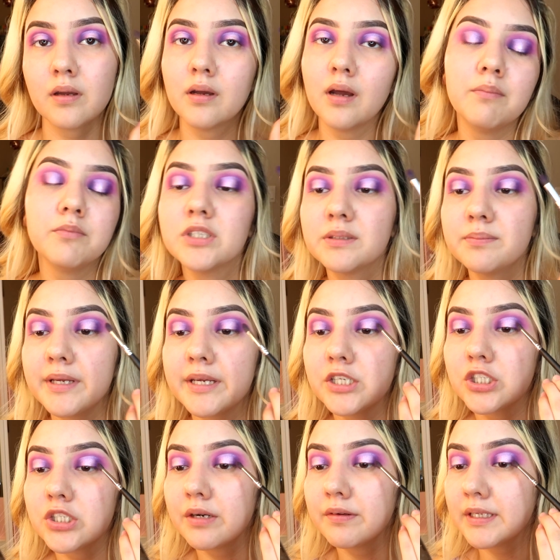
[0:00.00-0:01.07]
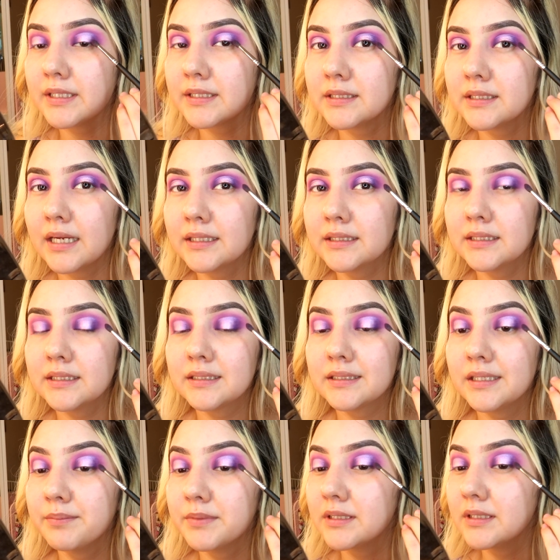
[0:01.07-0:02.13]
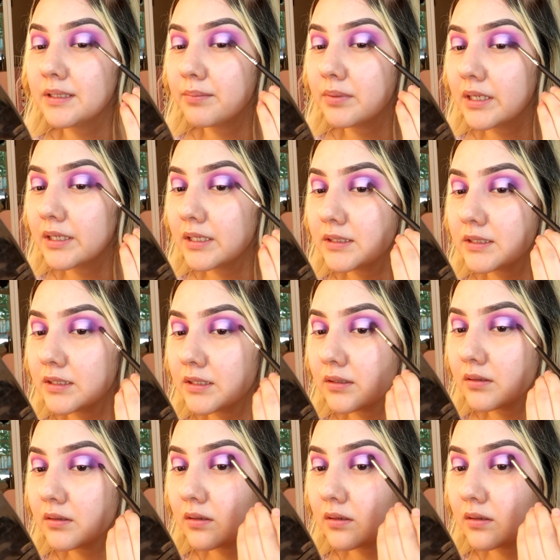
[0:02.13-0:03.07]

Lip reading: I'm just making sure everything's nicely seamlessly blended still.